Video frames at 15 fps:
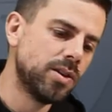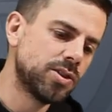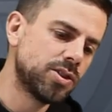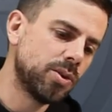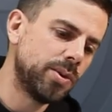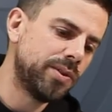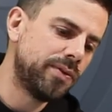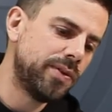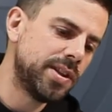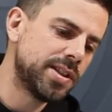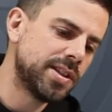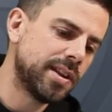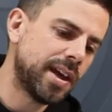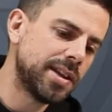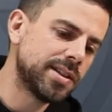so it
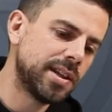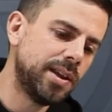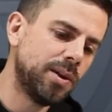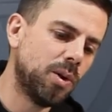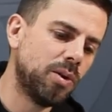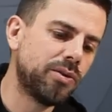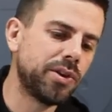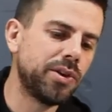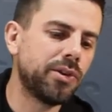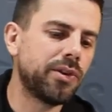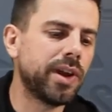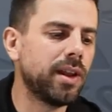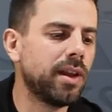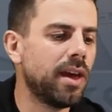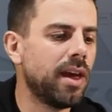fits nicely over your
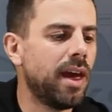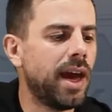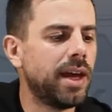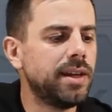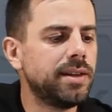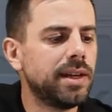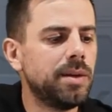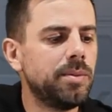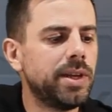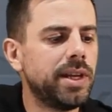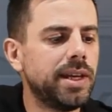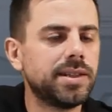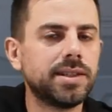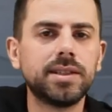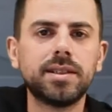rail, and it
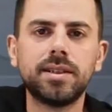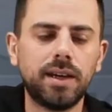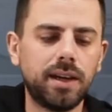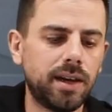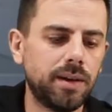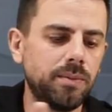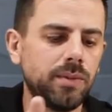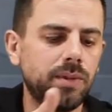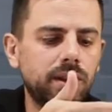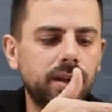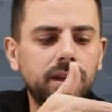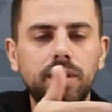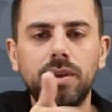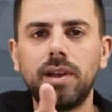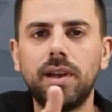eliminates
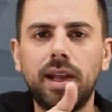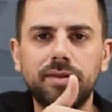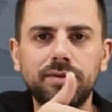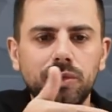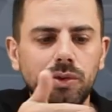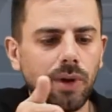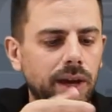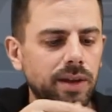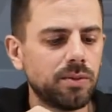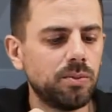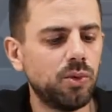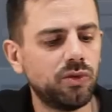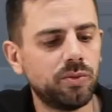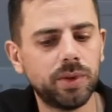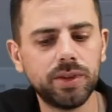the left to right
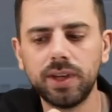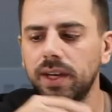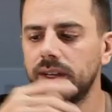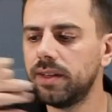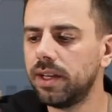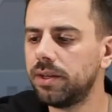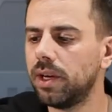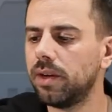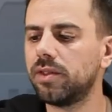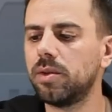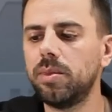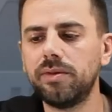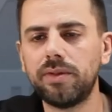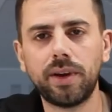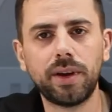movement that you have to
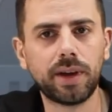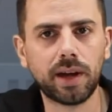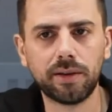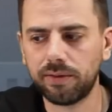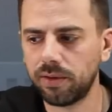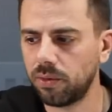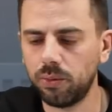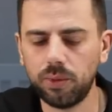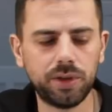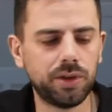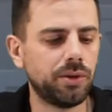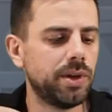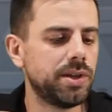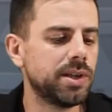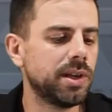be very careful with
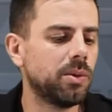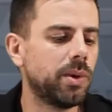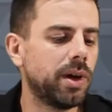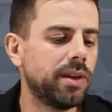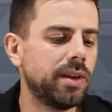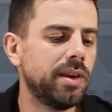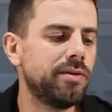the original one.